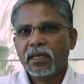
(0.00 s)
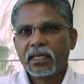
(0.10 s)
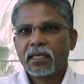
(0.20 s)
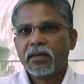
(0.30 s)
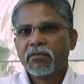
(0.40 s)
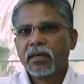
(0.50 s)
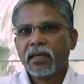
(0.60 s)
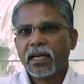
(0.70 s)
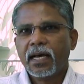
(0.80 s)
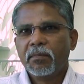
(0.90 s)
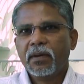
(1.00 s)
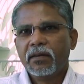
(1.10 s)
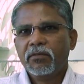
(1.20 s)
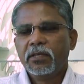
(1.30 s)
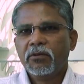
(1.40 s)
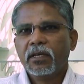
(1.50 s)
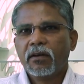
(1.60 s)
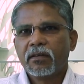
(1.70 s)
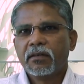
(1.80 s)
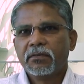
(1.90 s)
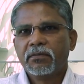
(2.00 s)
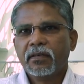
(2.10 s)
like a referral lab, and we do a lot of